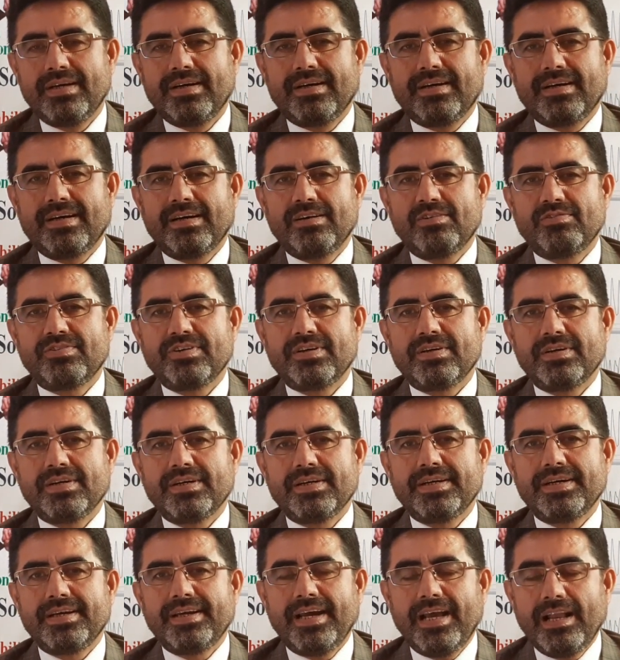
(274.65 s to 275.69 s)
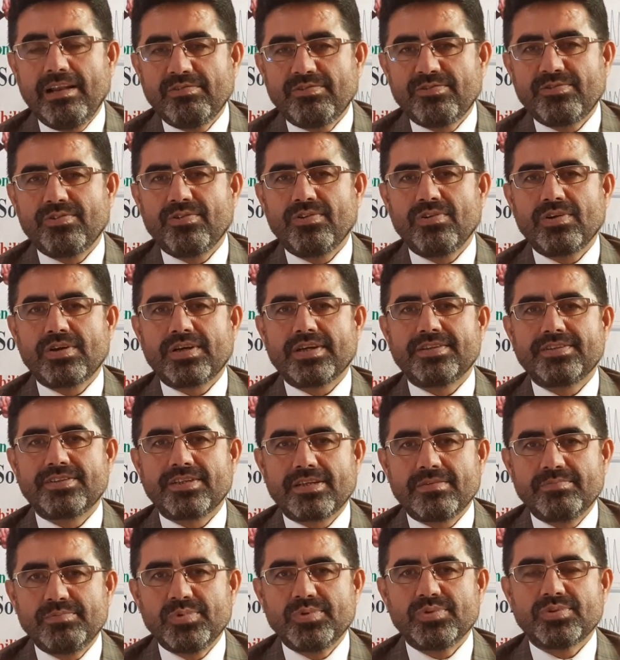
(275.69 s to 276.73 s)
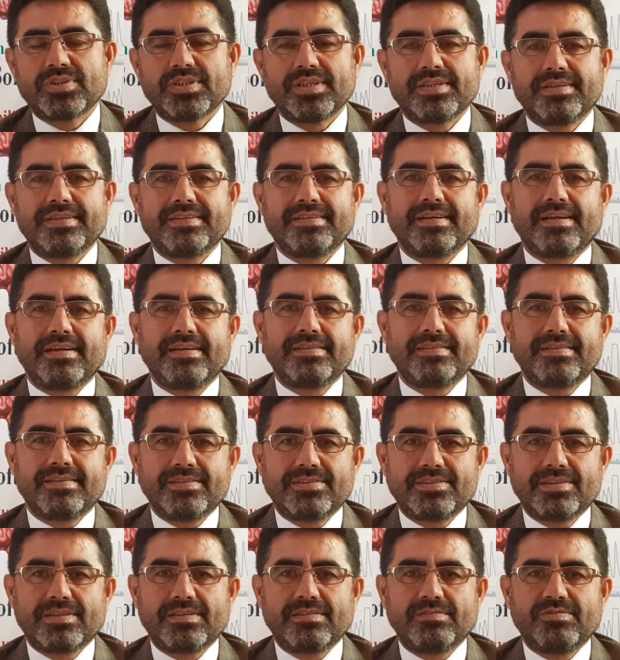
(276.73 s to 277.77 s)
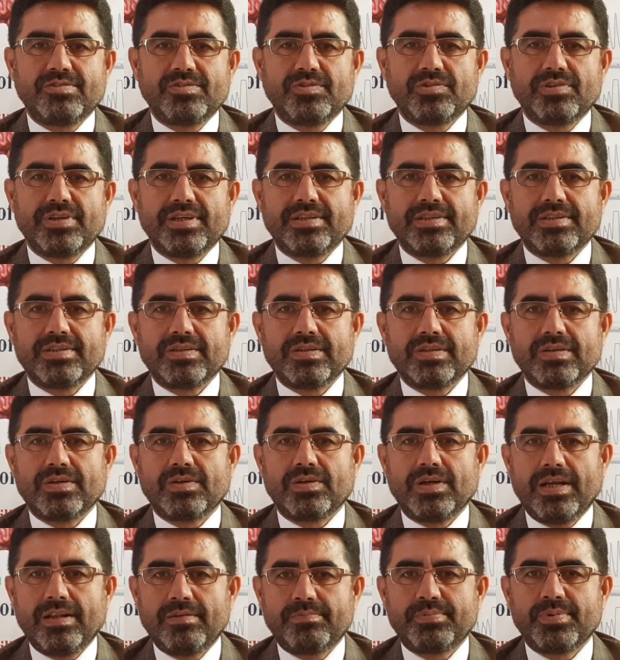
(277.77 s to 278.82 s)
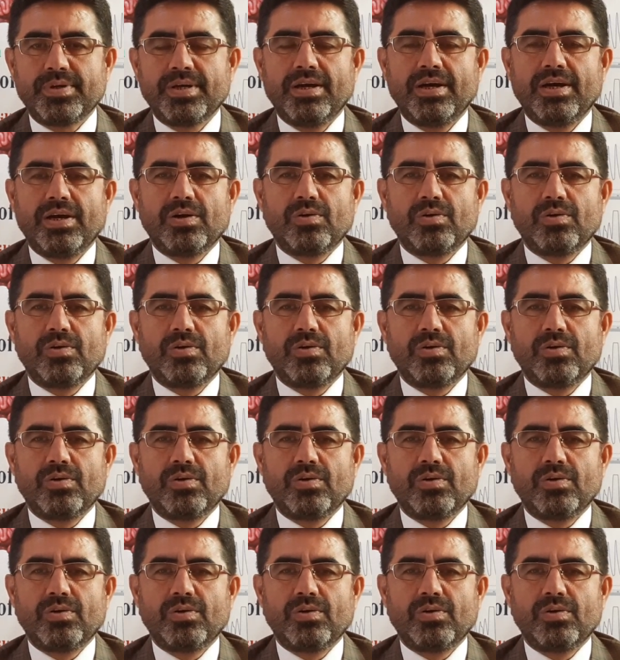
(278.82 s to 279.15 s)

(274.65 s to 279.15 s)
have a helpful contribution in the literature review and help